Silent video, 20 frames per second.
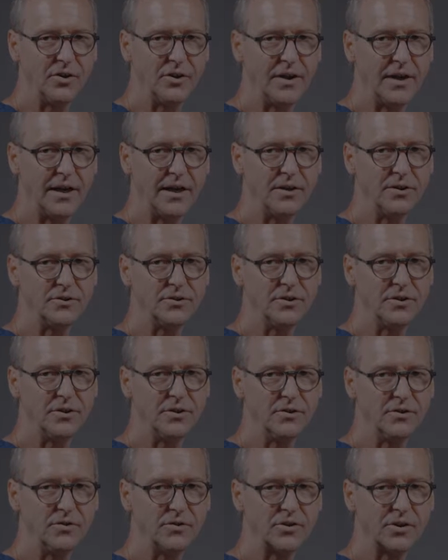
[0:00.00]
you how to
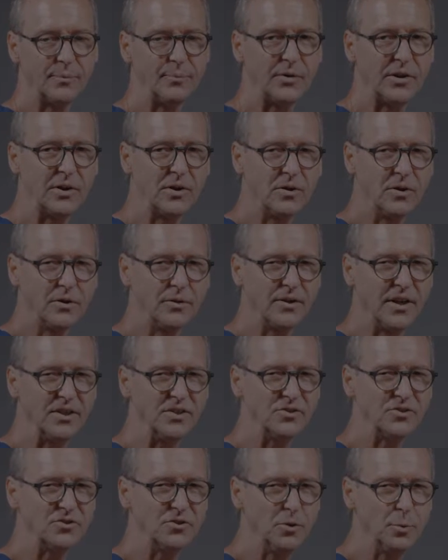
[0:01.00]
use something called a
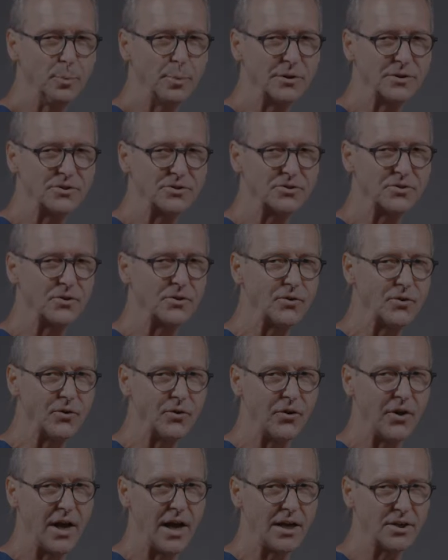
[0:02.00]

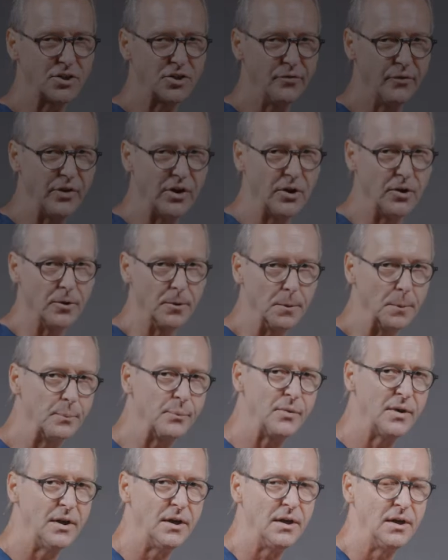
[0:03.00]
suprasternal notch view.
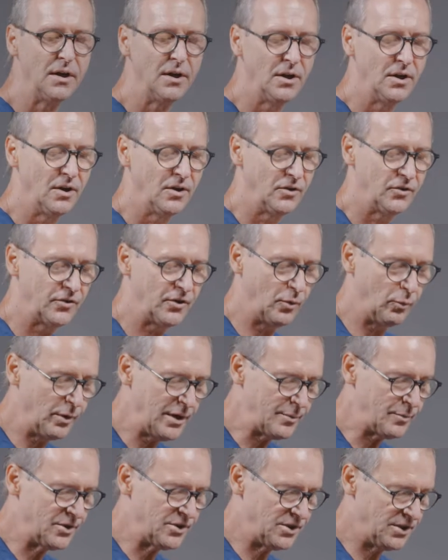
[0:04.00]
So
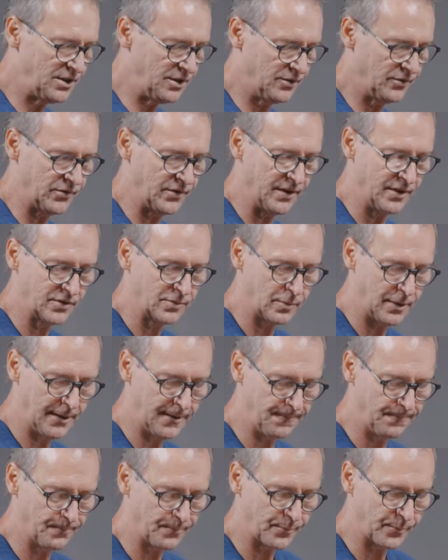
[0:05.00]
when would you use this?
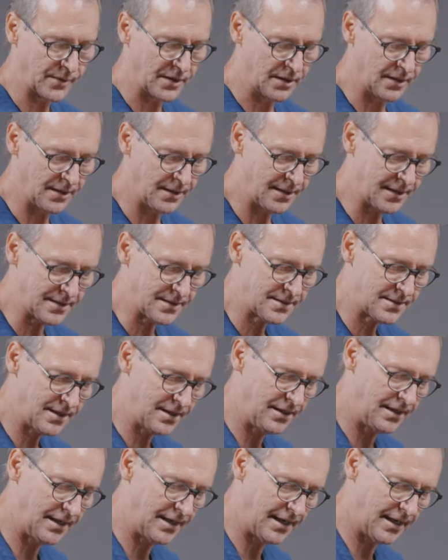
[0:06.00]
Well, let's
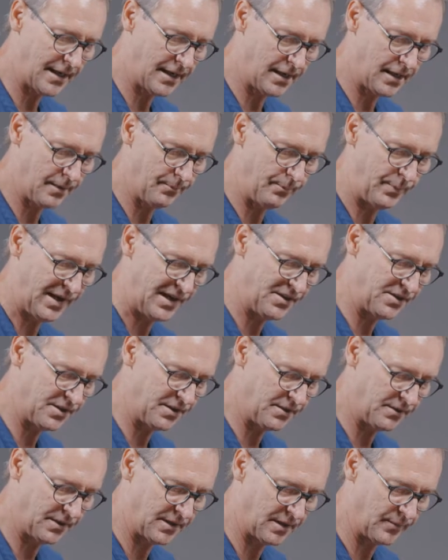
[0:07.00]
say you got a
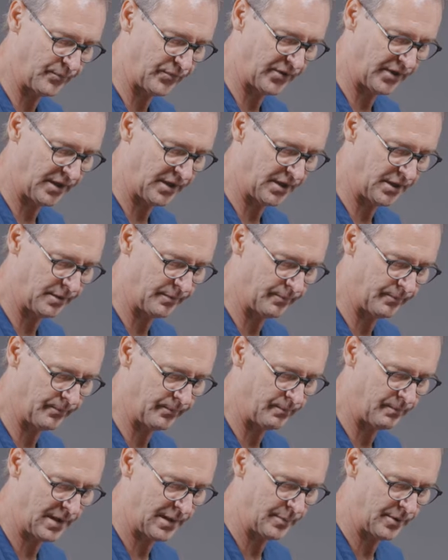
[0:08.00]
patient who comes in,
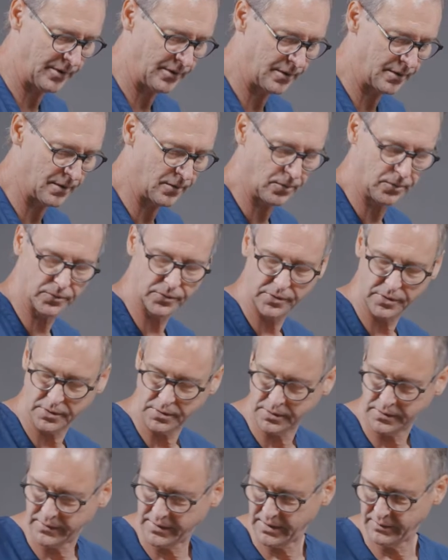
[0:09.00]
maybe they're
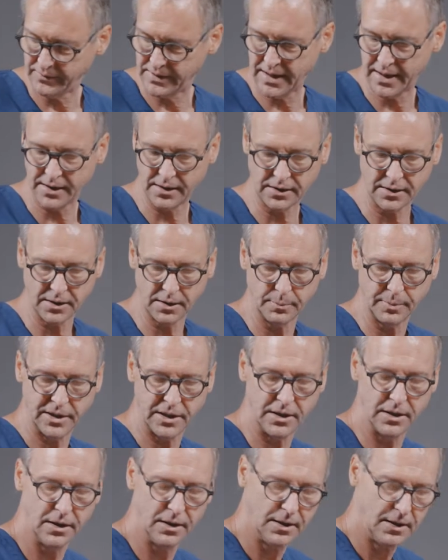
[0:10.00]
older and they've got a little
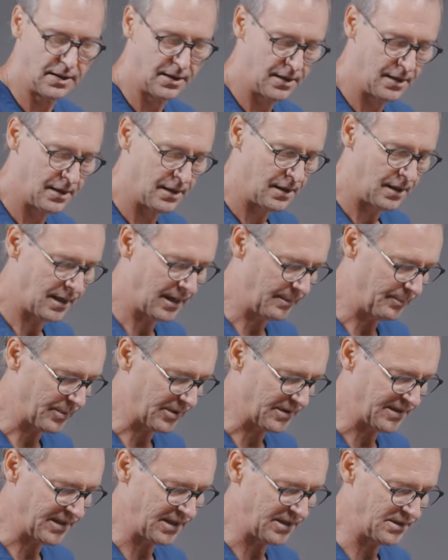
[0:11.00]
bit of
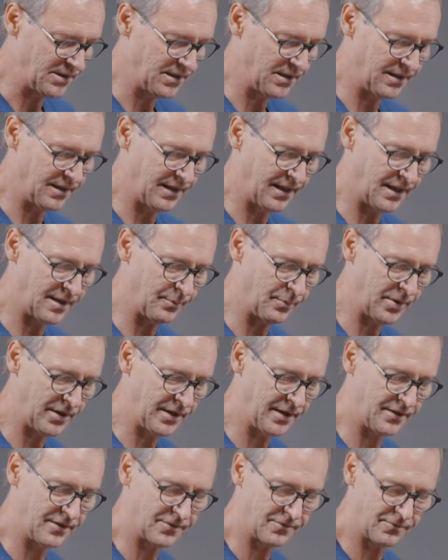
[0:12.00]
hypertension, they
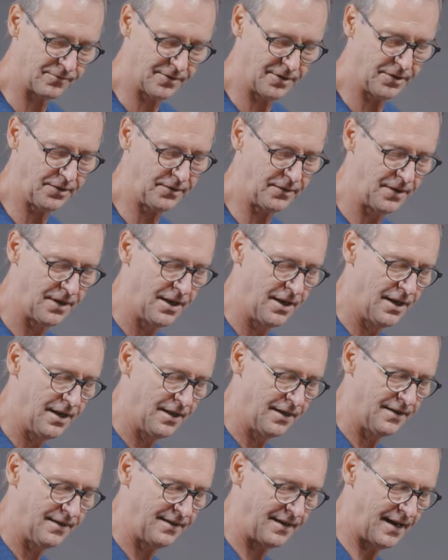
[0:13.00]
complain of this real
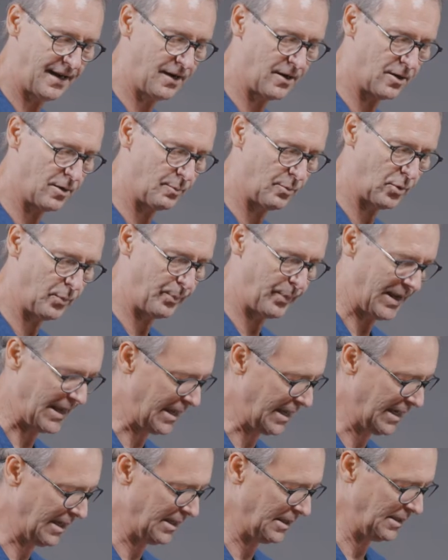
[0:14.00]
terrible
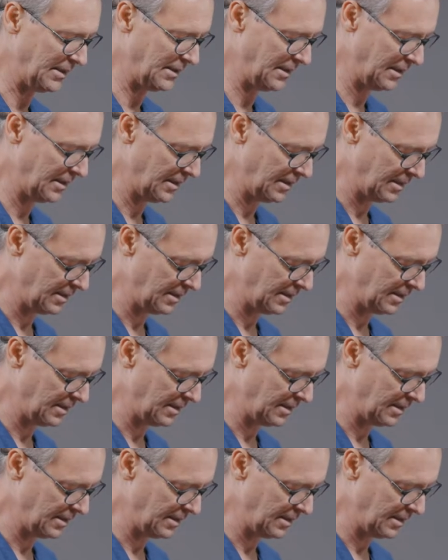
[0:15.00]
pain,